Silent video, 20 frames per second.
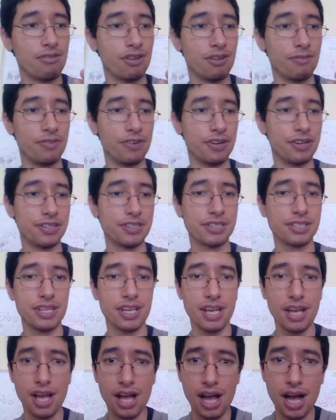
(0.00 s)
reverse
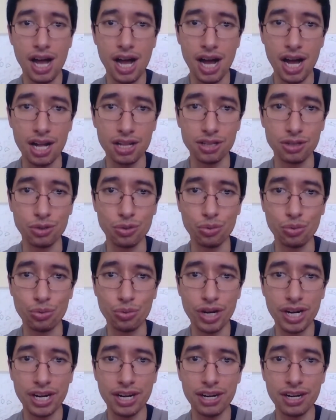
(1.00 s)
hollow
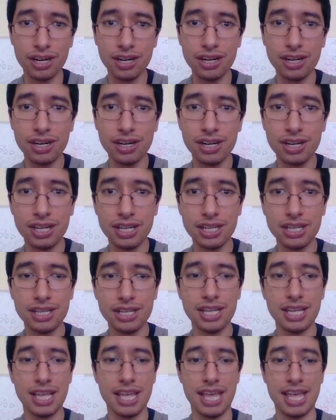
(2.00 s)
rare.
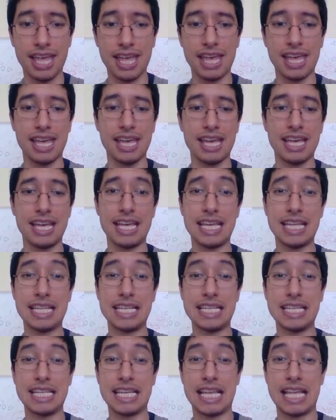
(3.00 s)

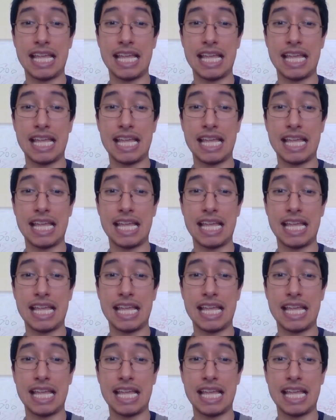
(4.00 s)
And,